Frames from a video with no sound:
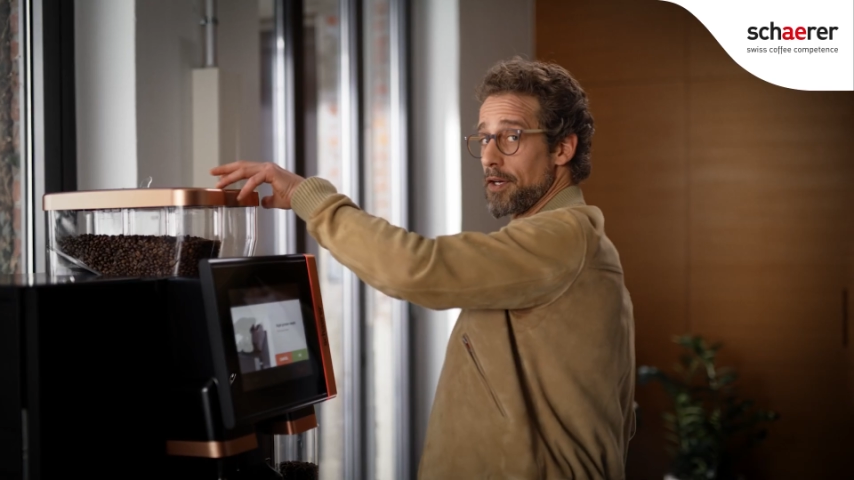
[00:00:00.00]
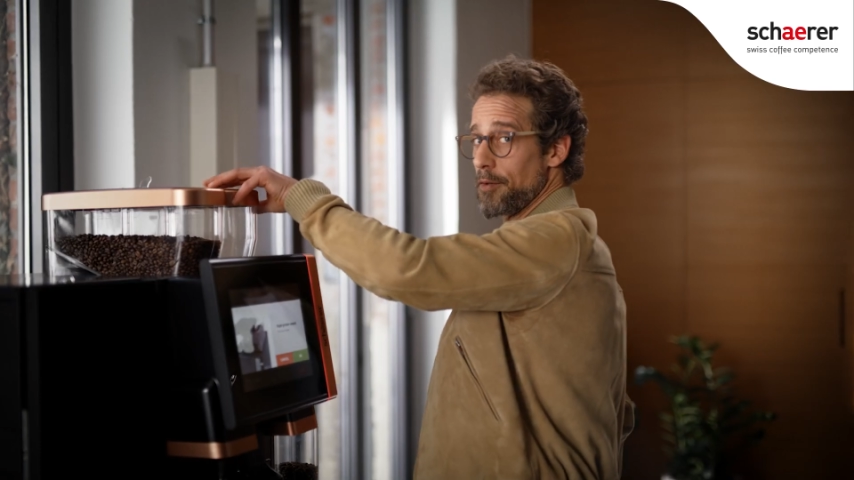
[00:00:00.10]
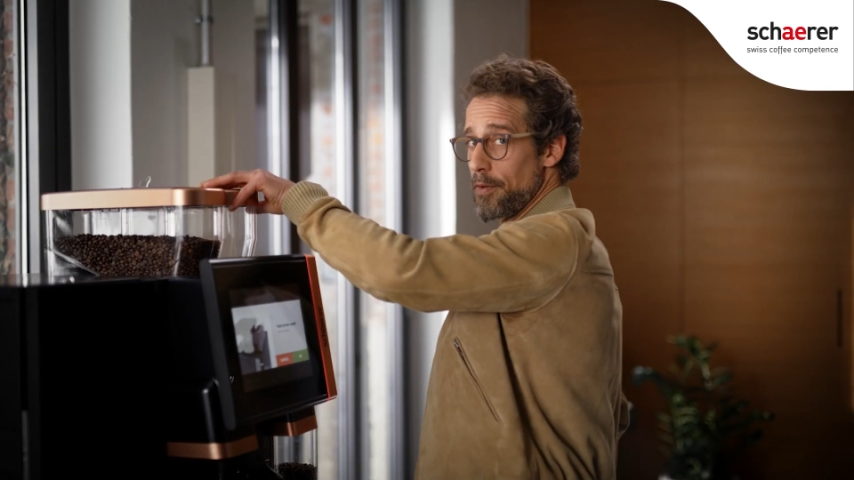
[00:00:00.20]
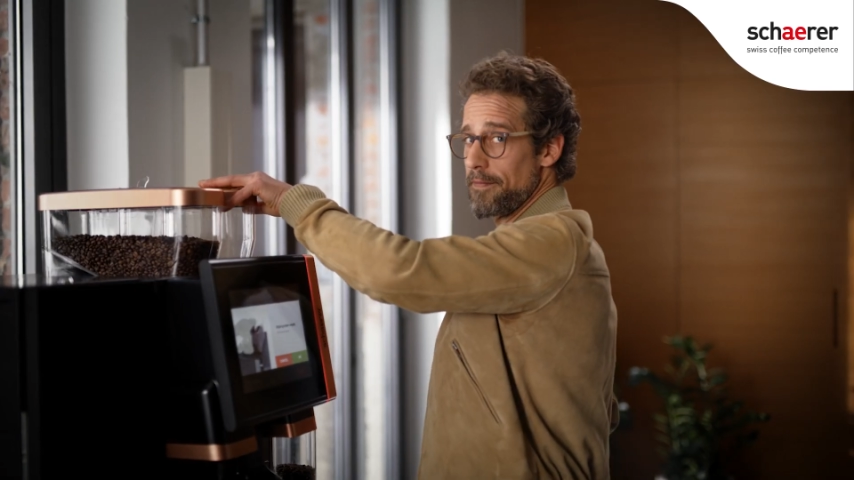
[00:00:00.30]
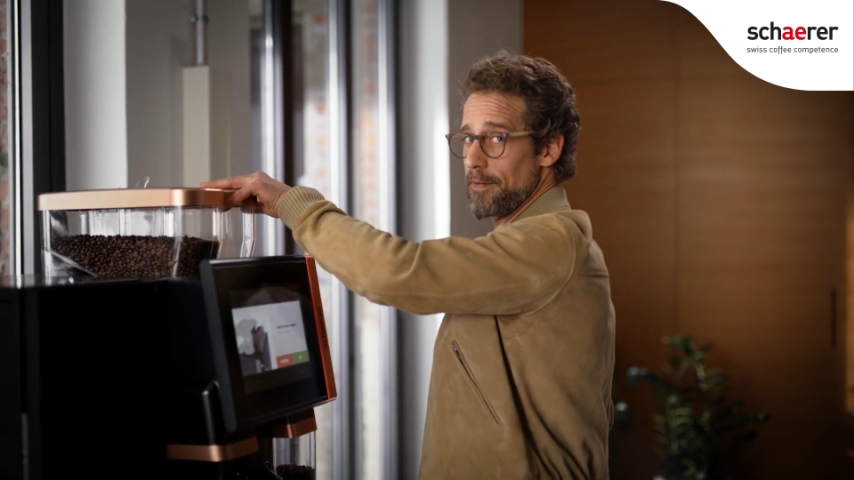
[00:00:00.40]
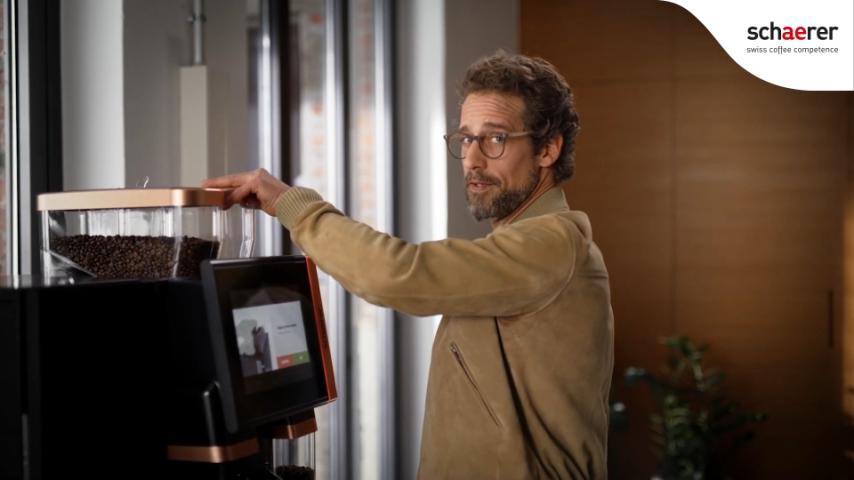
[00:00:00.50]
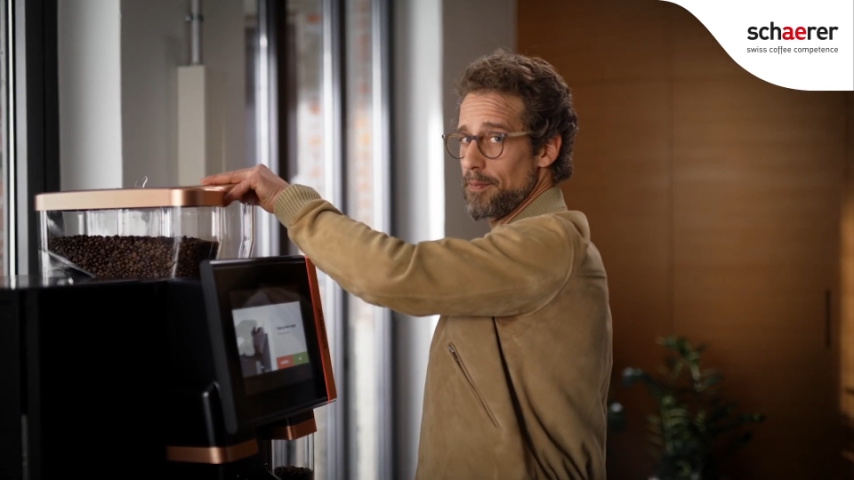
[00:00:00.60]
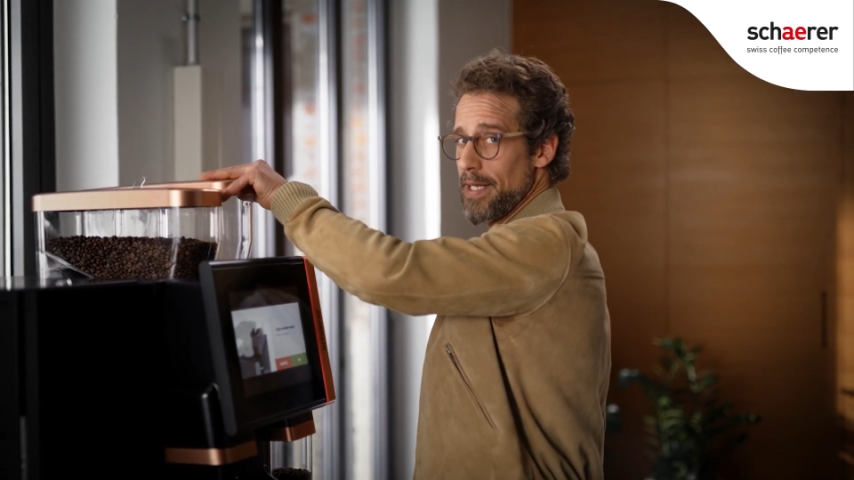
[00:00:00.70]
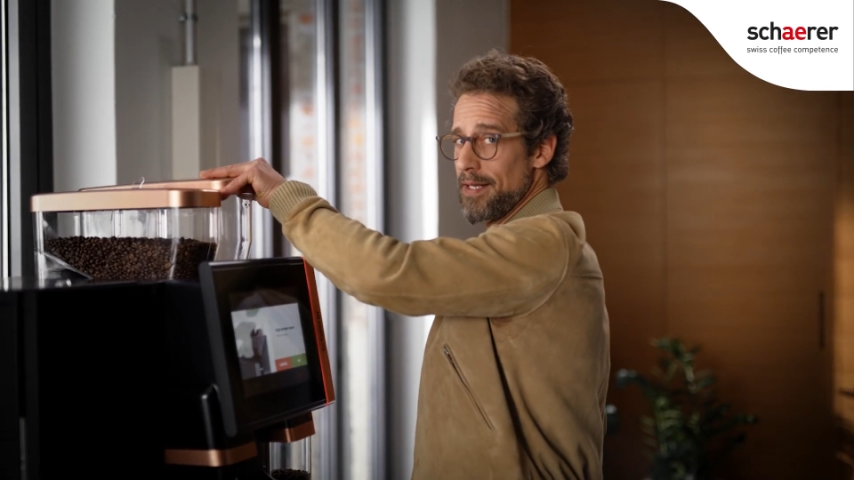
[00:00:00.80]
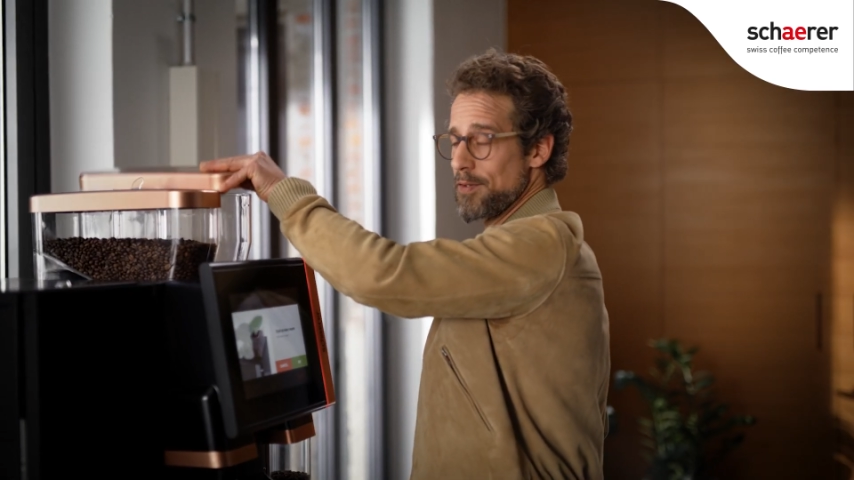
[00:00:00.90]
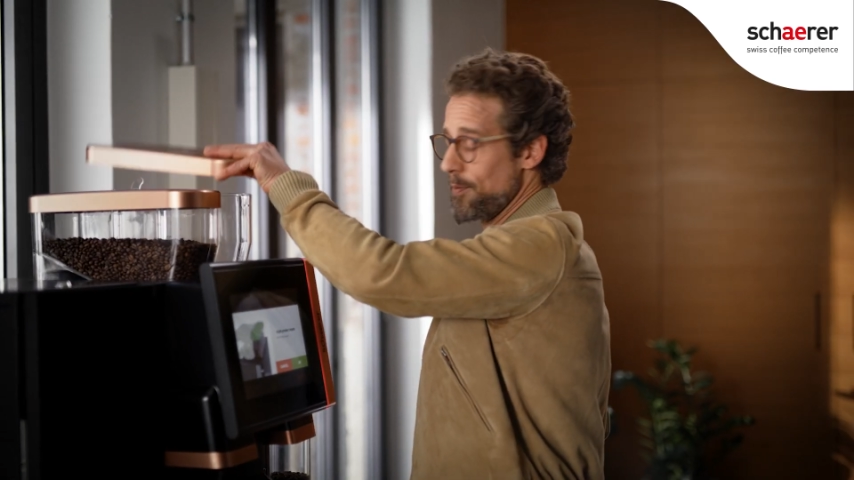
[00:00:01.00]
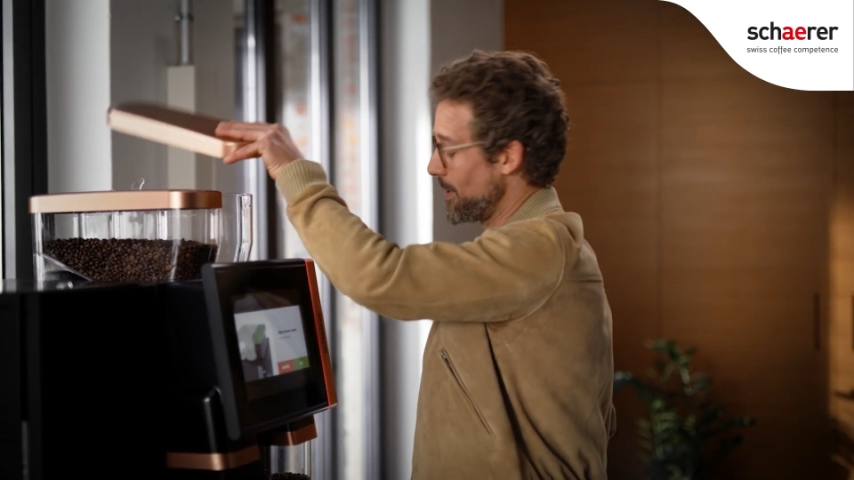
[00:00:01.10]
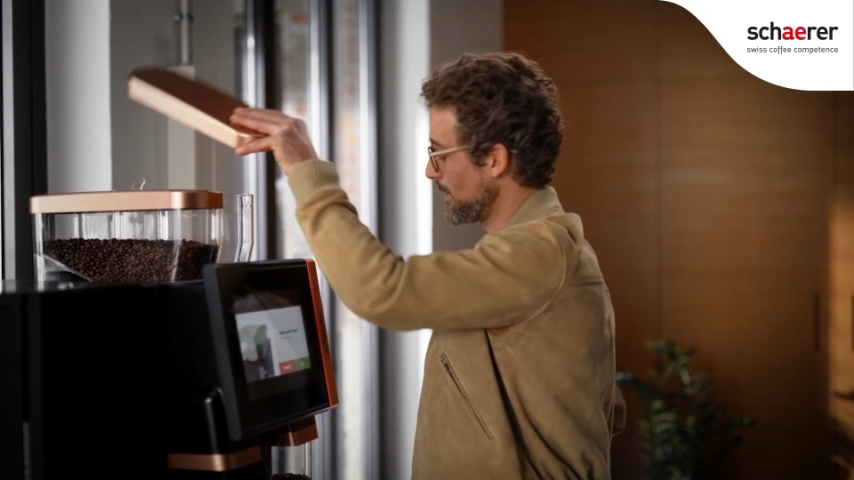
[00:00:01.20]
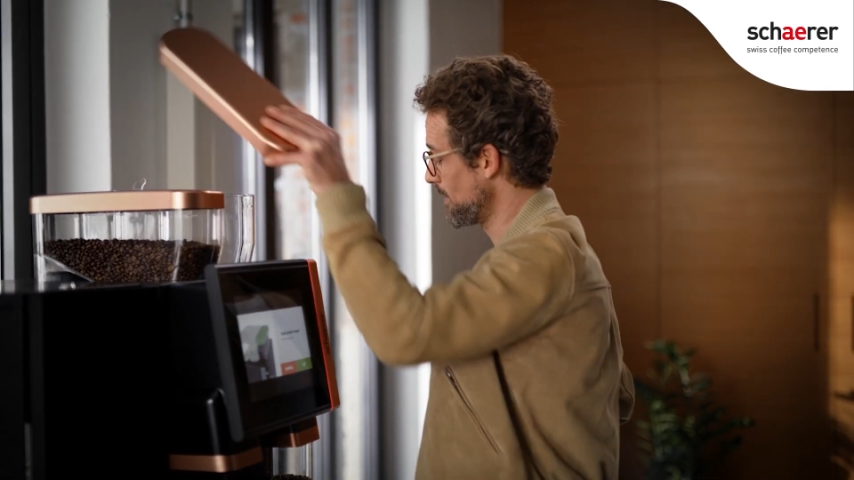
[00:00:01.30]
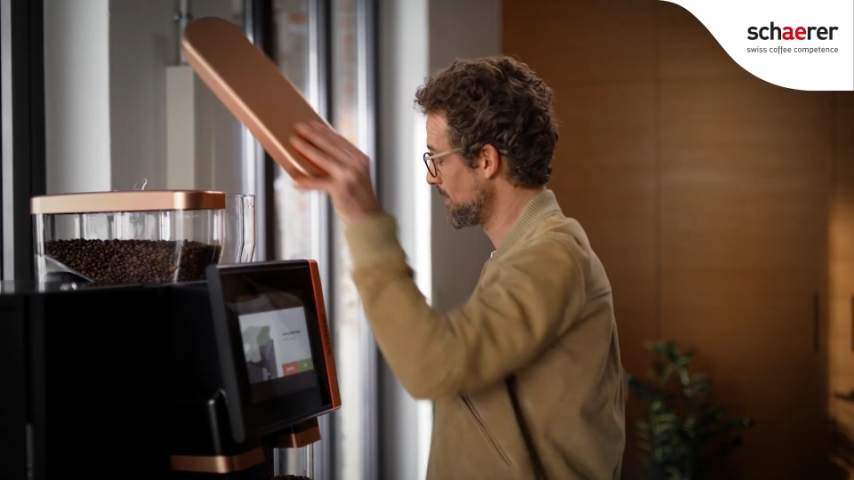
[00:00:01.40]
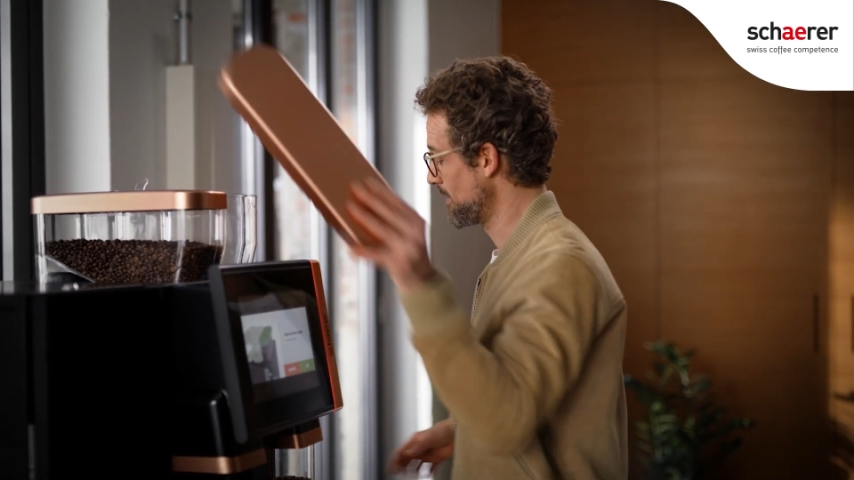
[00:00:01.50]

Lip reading: can refill the beans or milk,